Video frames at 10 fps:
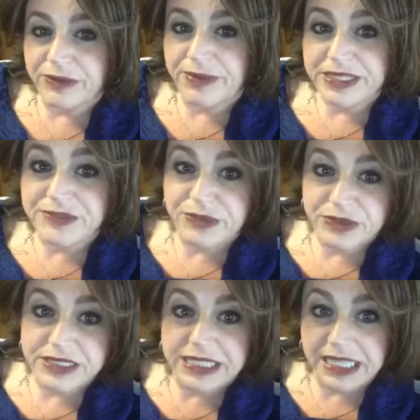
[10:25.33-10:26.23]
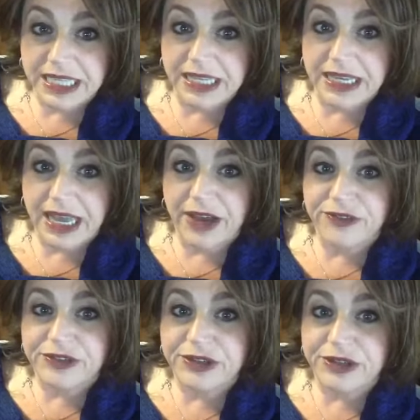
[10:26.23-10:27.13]
best foods to eat
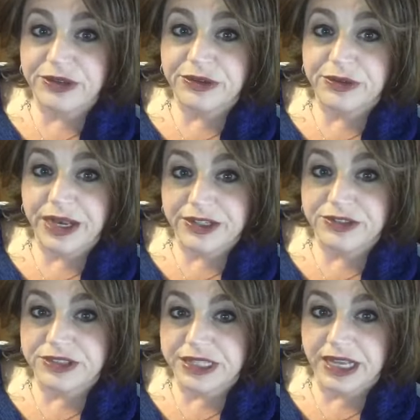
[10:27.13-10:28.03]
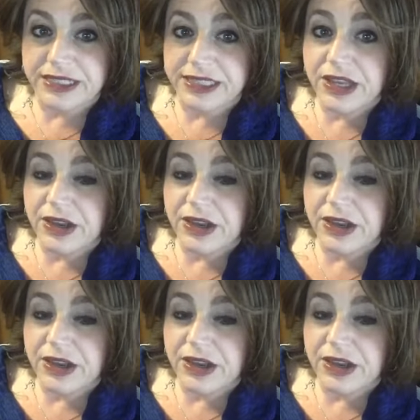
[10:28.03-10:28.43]
after you exercise.